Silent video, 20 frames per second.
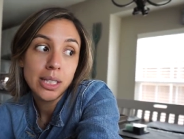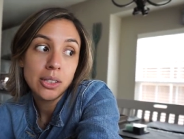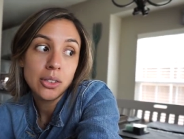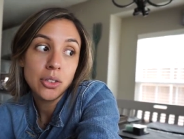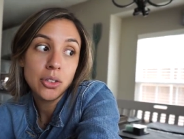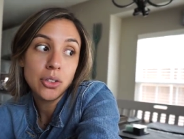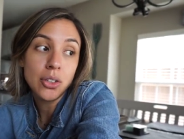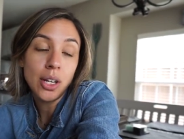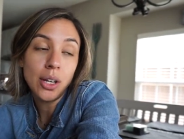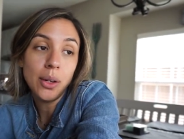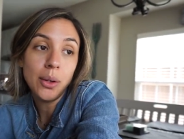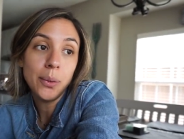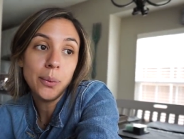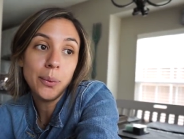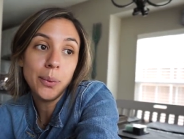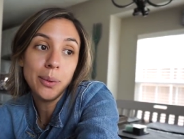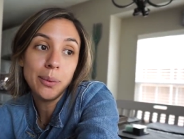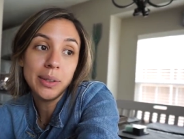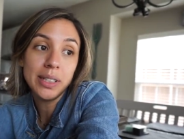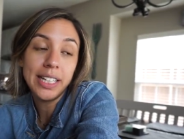
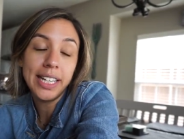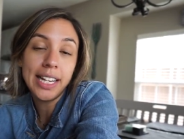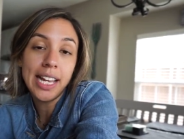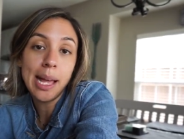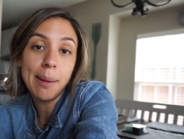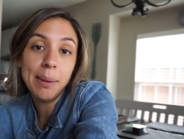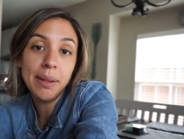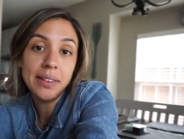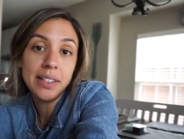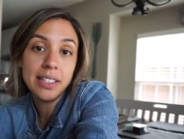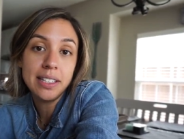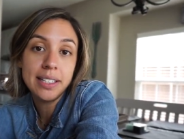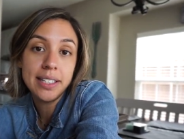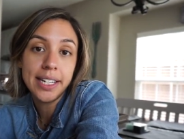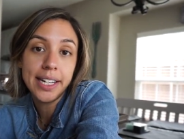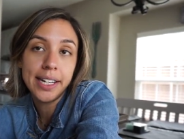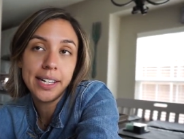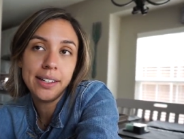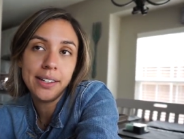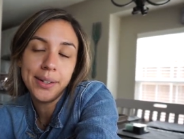so we were like, how about this
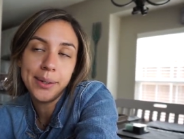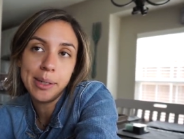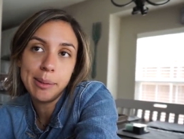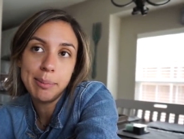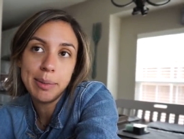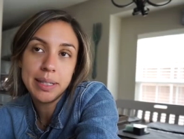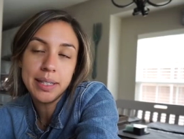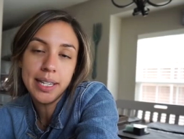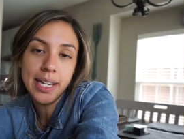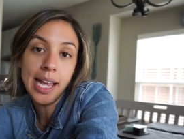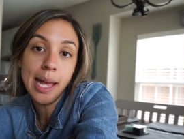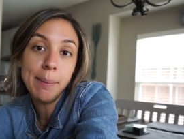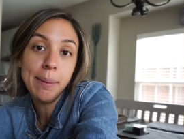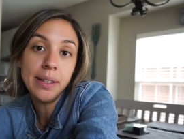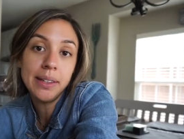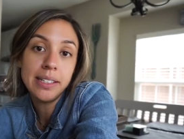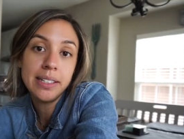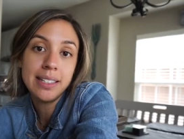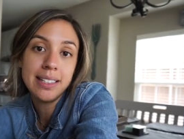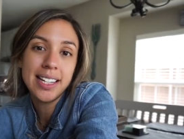day? No, I'm busy. How
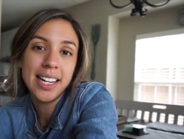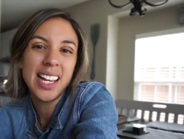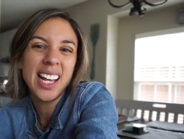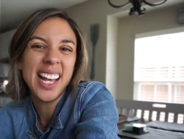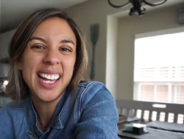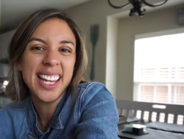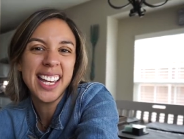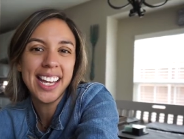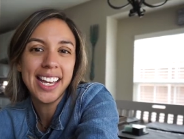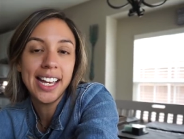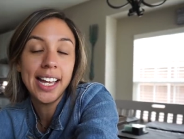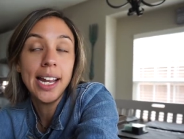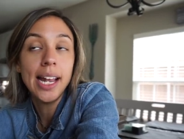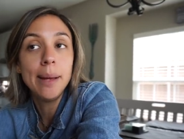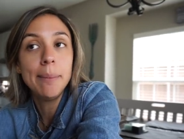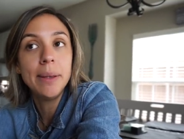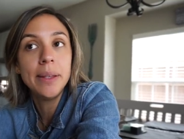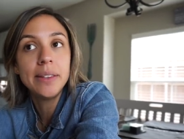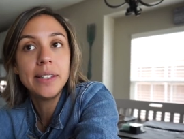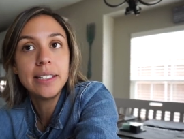about this day? I can't.
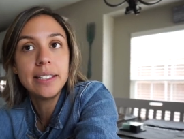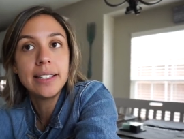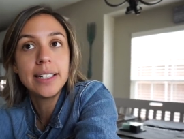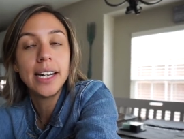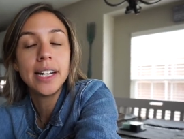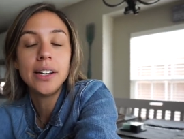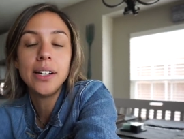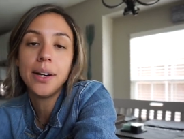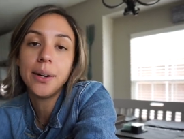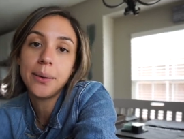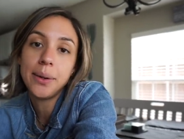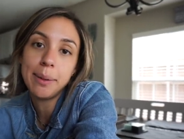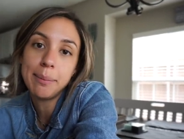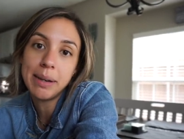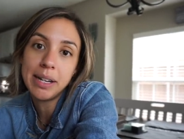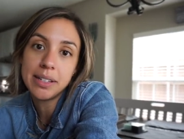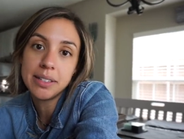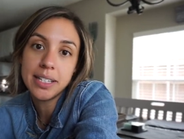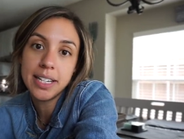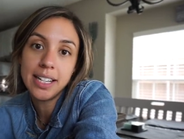How about this day? No, I'm
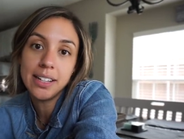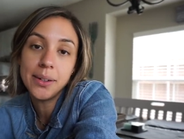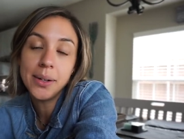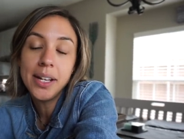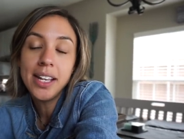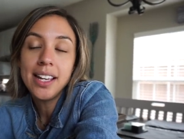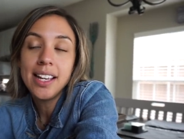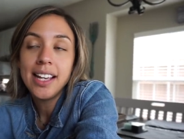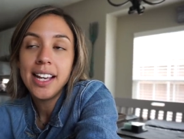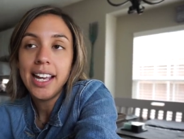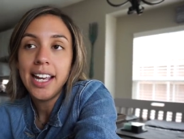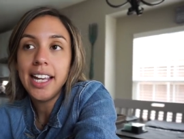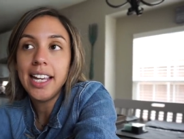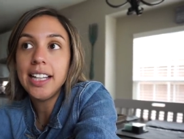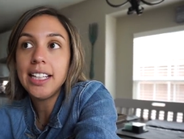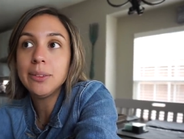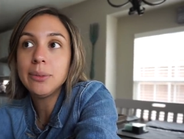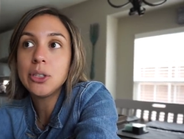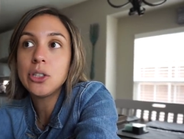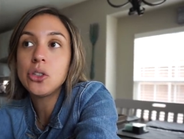out of town.
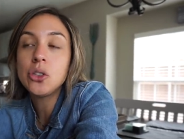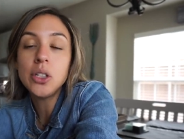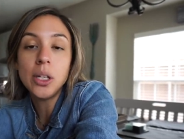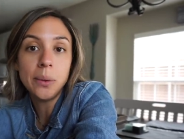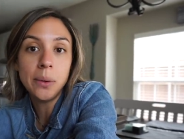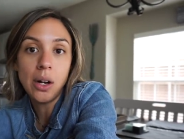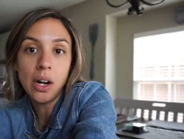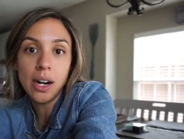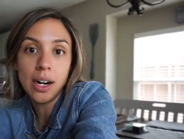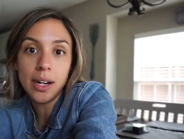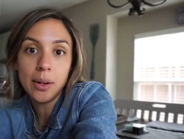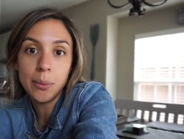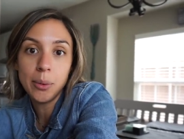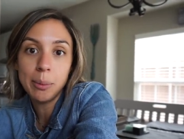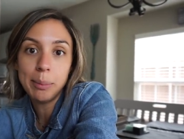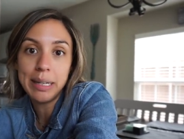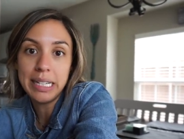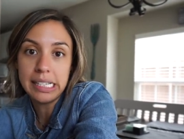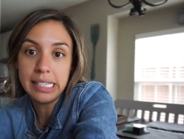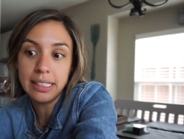It was so hard.
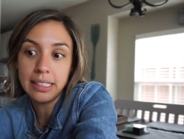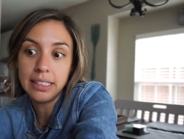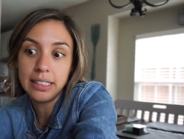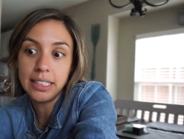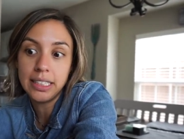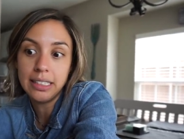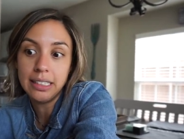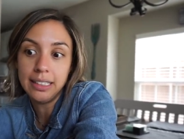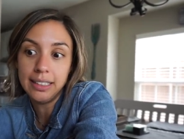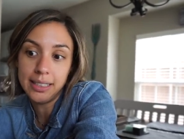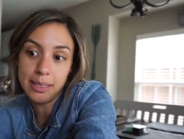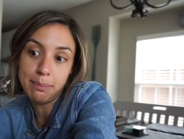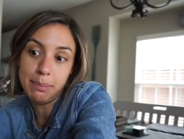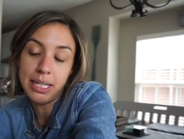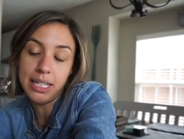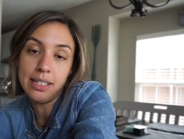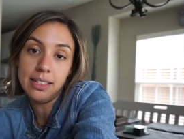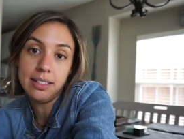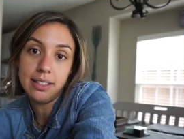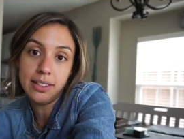We're basically not gonna
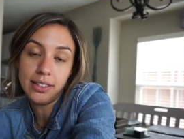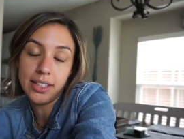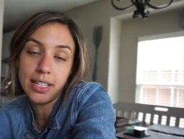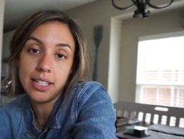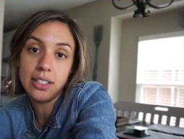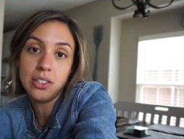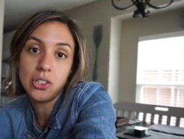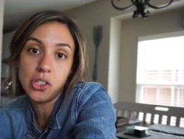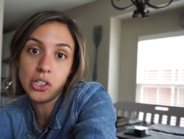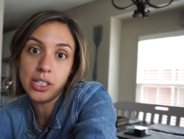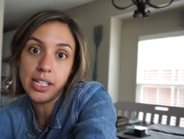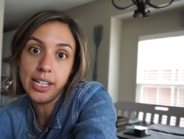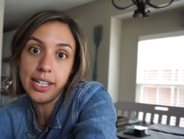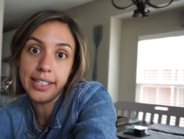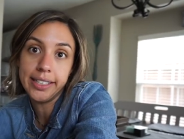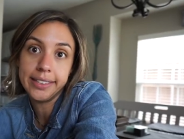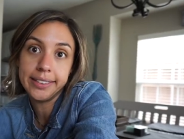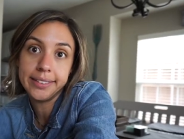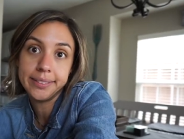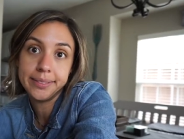meet until the end of
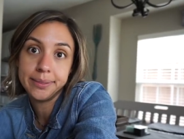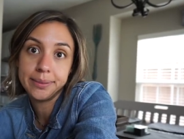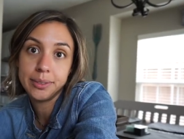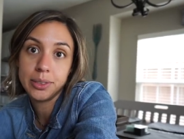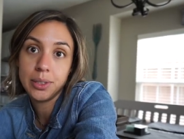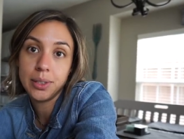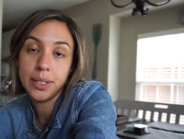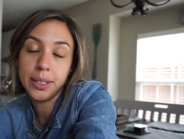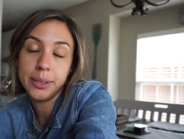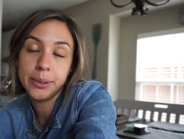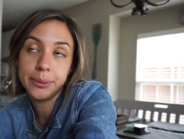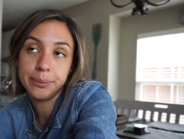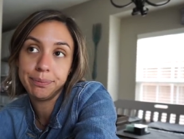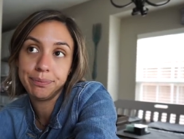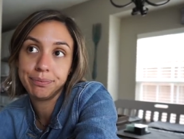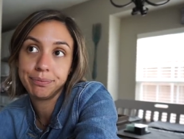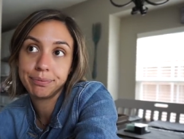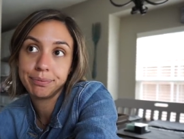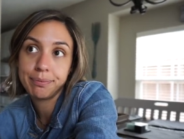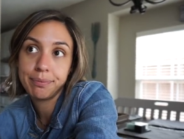July. So
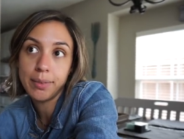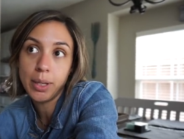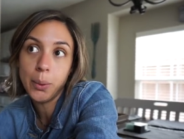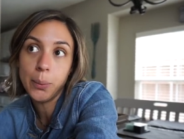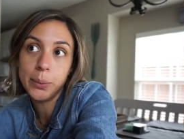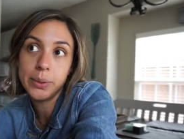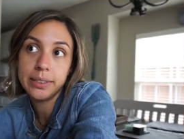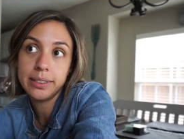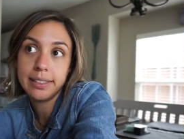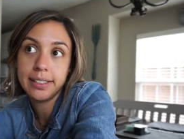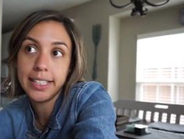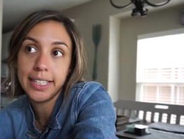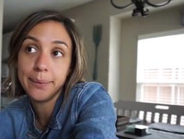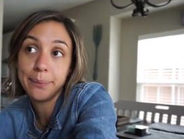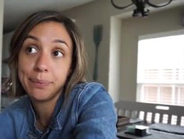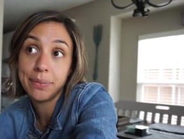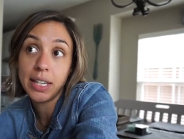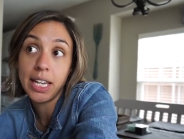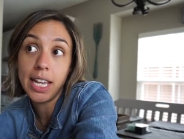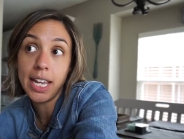we'll see.
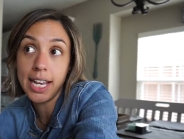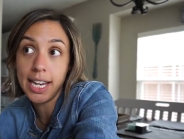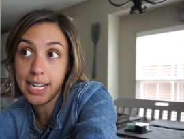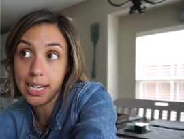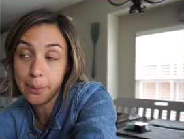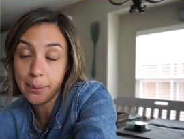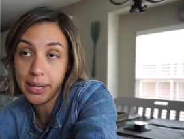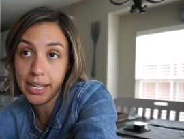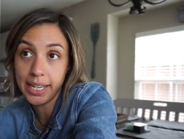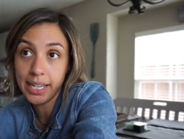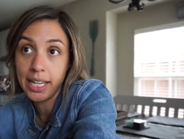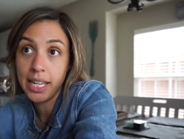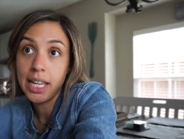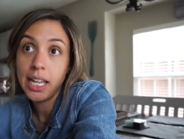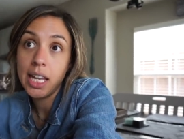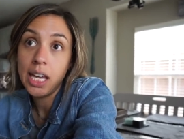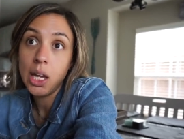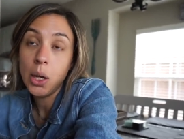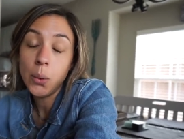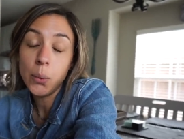Anyway,
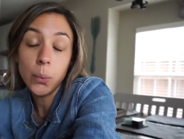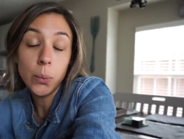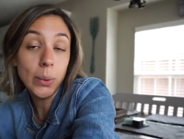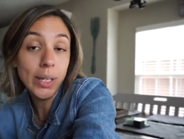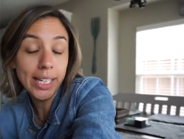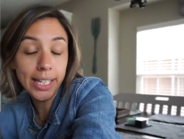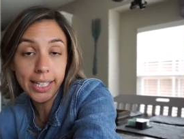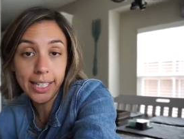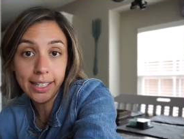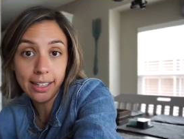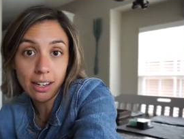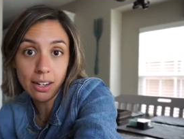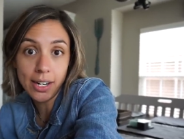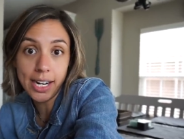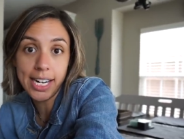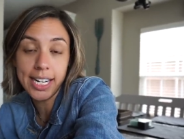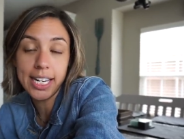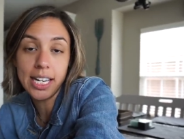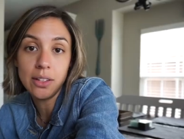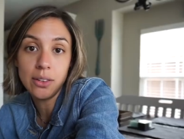we are
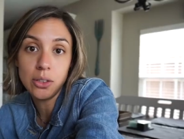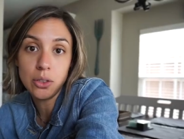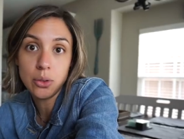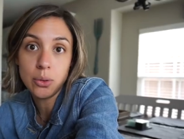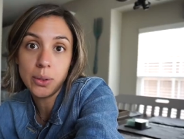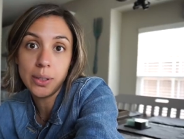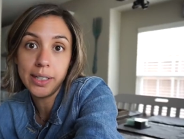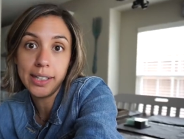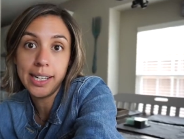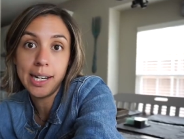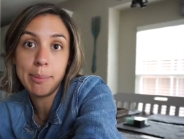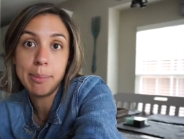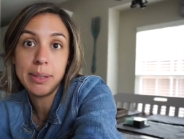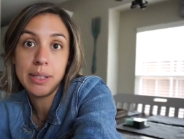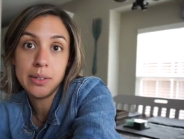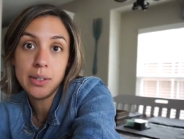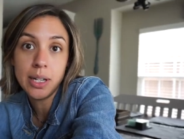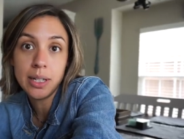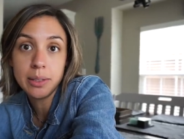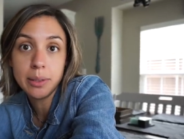heading out the door. I gotta put
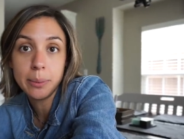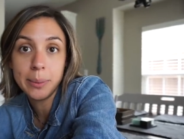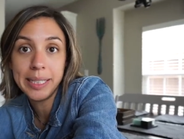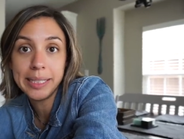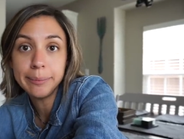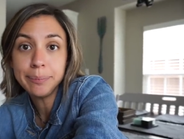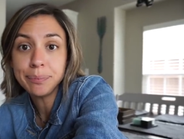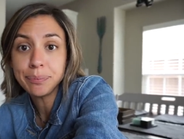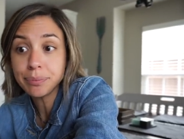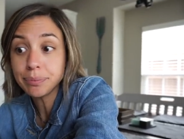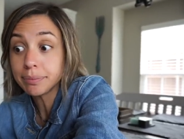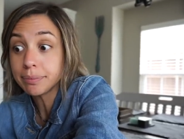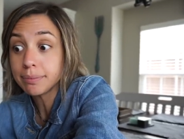the dogs away.